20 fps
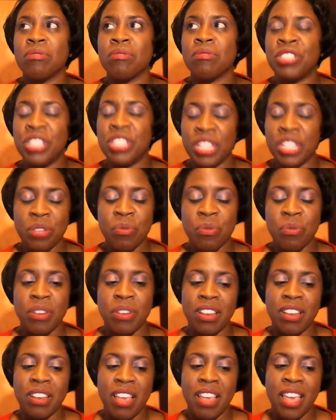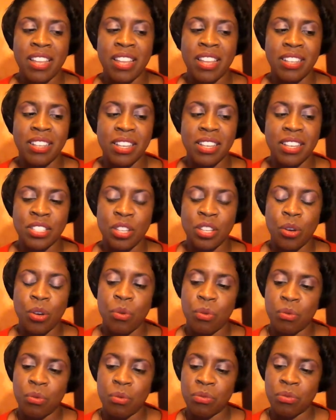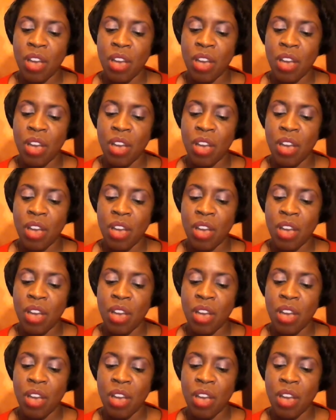genuine and so